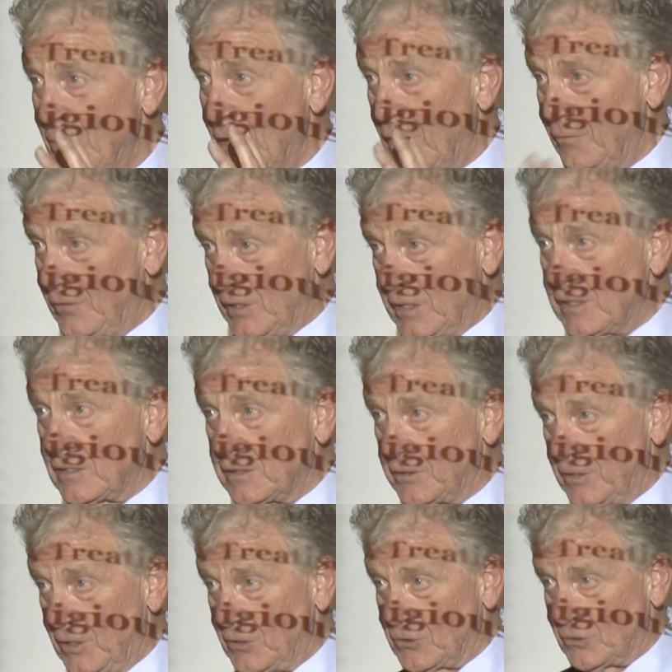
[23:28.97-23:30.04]
of the
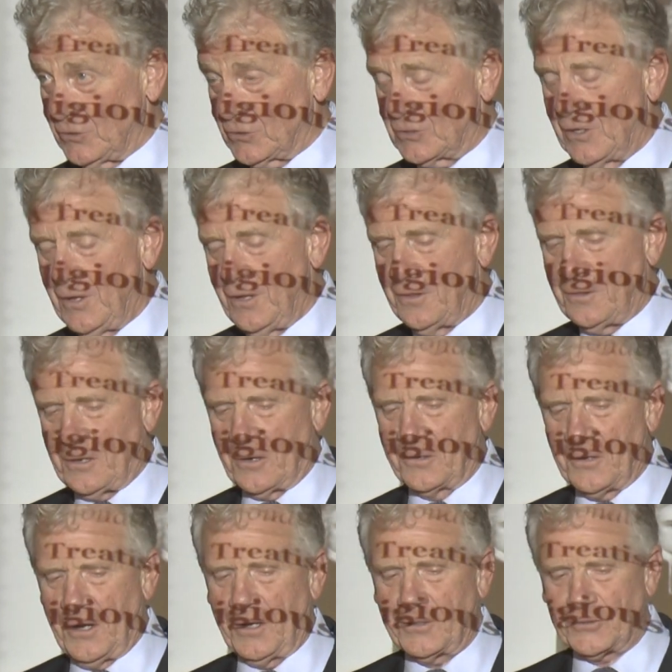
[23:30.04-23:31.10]
inclinations. They are
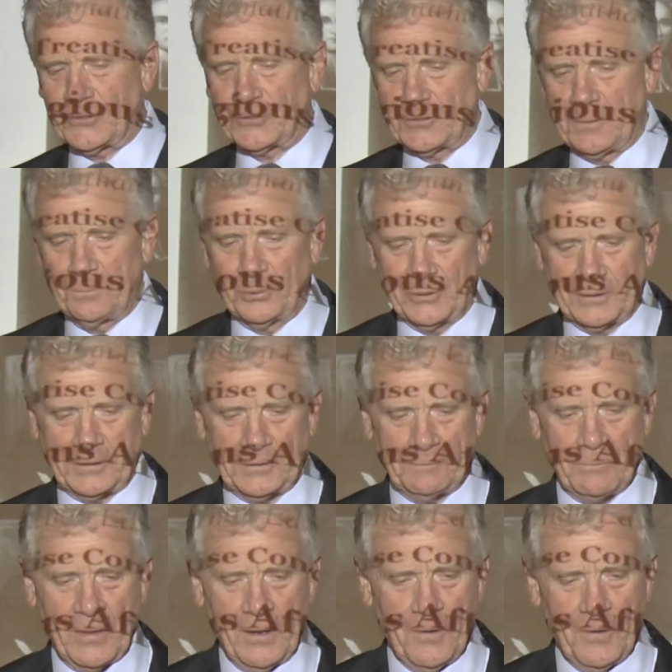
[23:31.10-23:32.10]
not simply